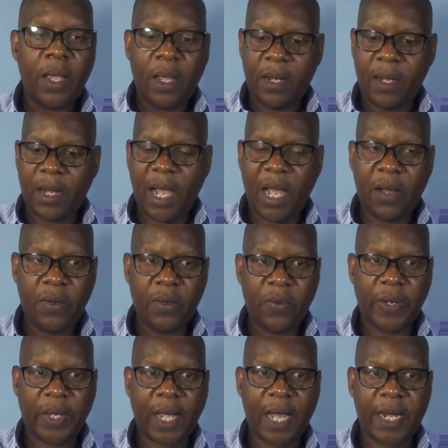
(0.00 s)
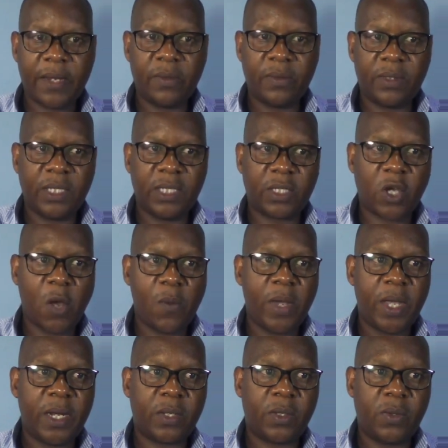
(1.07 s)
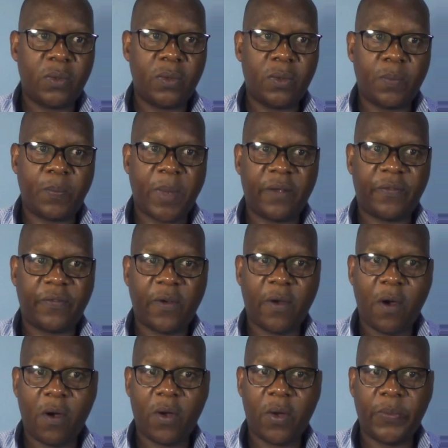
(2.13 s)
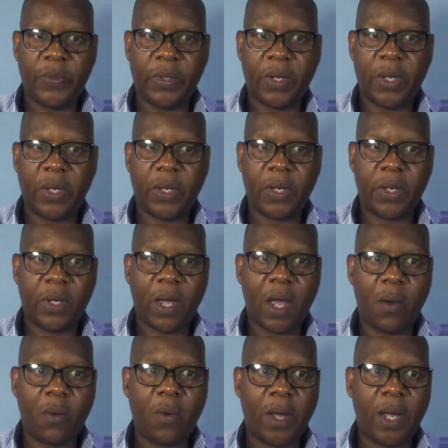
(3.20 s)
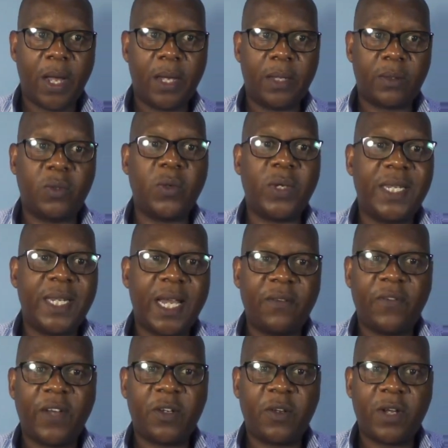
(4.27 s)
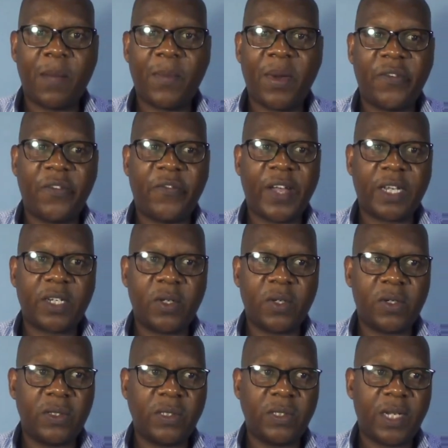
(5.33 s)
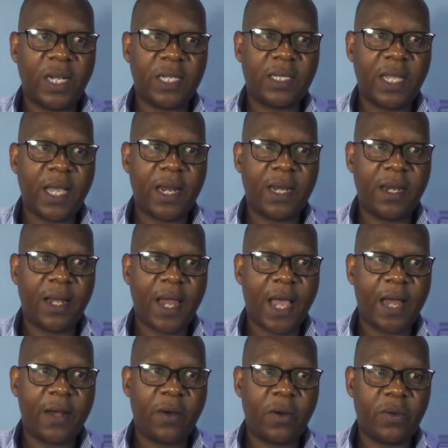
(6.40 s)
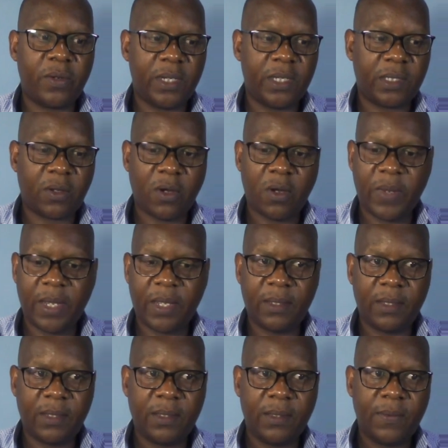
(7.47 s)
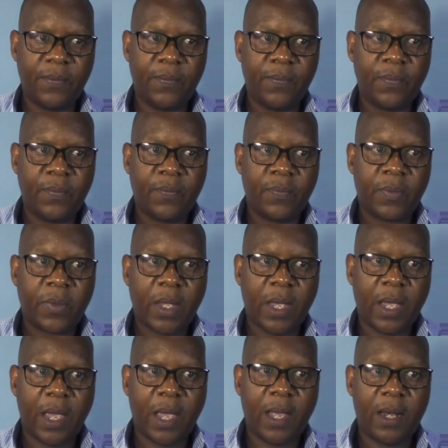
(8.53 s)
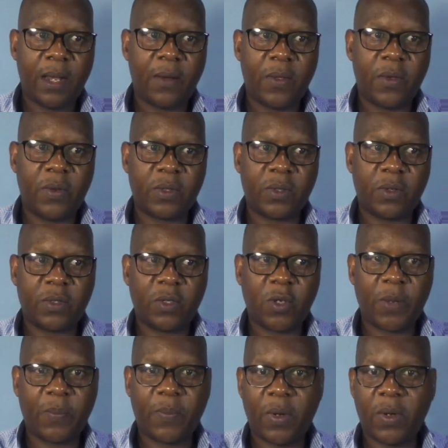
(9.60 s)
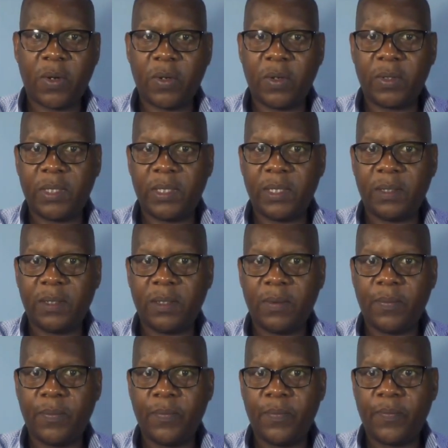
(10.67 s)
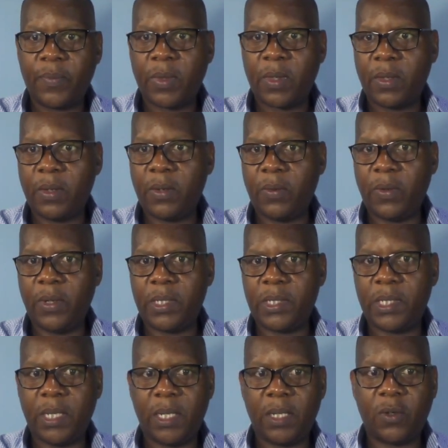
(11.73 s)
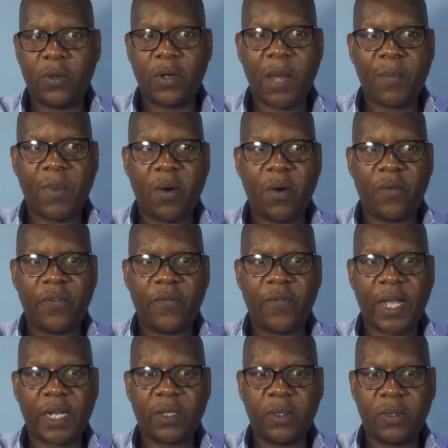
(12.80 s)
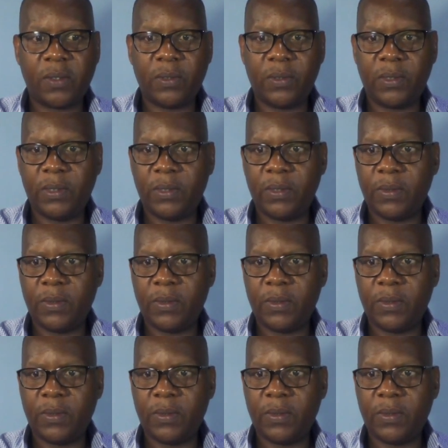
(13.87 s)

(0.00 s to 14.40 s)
Now you can use this comment to perform to identify the number of factors. Let's learn all these comments and use also a plot. You will see the number of factors.